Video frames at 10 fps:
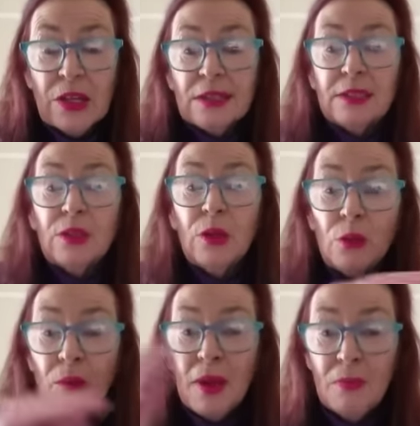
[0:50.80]
So
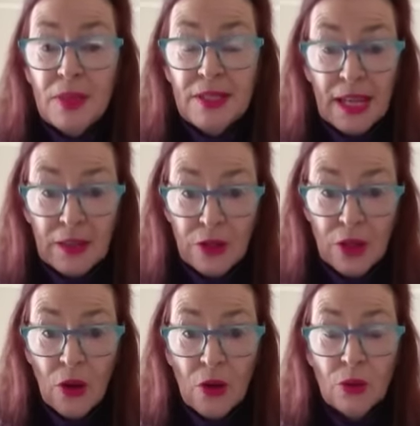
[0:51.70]
remember, David
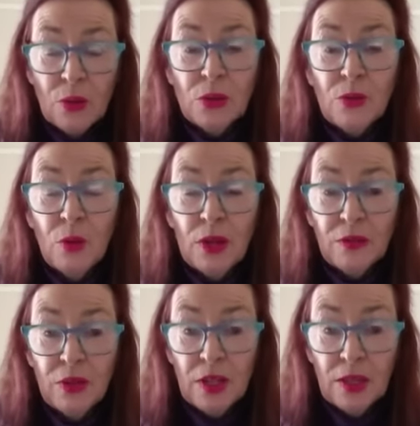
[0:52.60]
Hogg was one
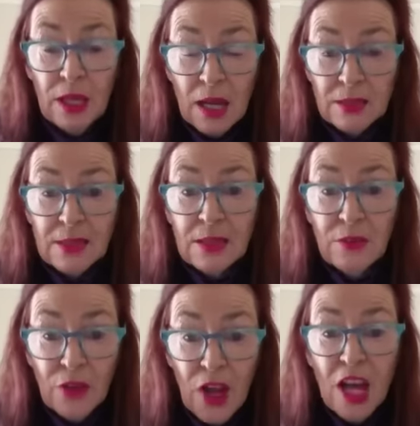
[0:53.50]
of the young
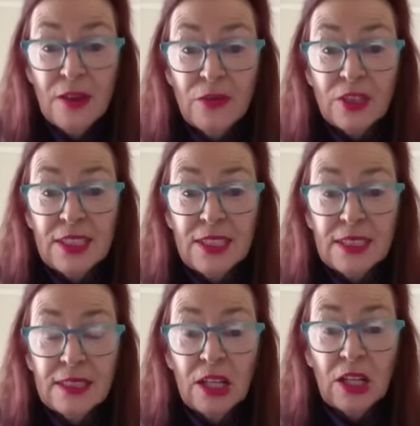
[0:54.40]

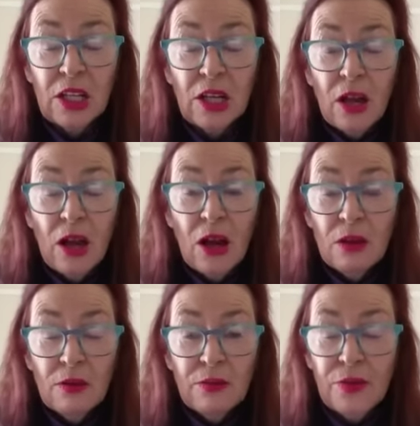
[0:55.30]
survivors
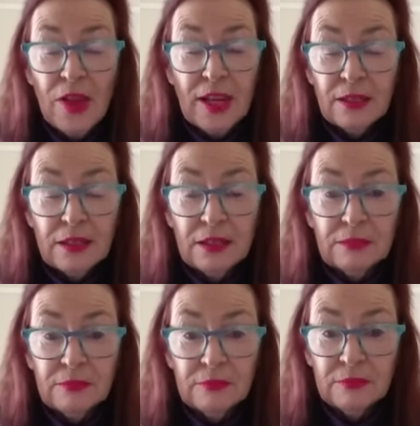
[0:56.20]
of that
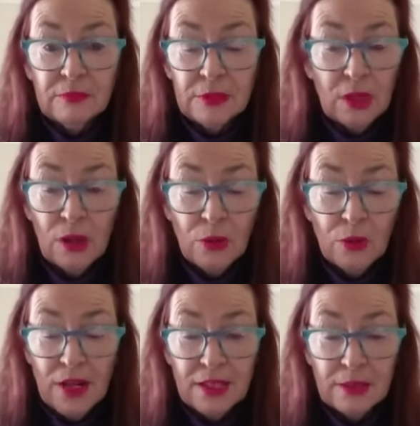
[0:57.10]

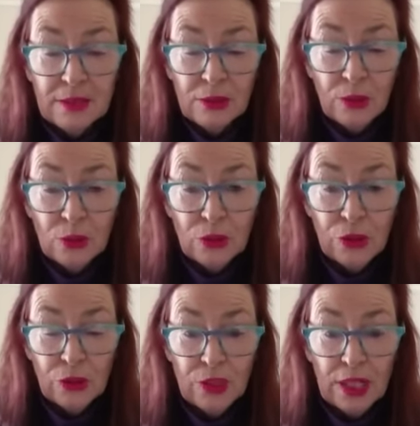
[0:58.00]
horrendous school
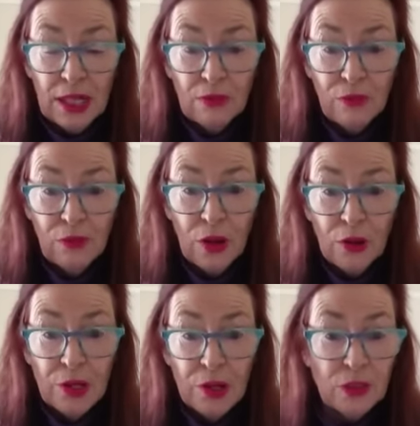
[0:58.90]
shooting in
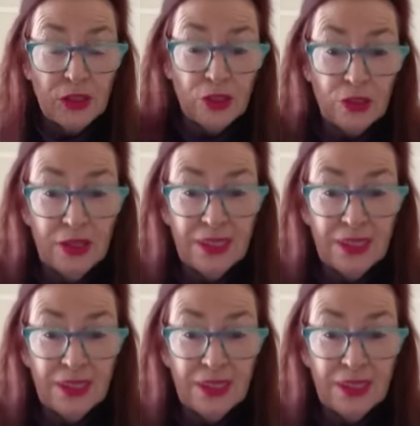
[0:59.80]
Florida, which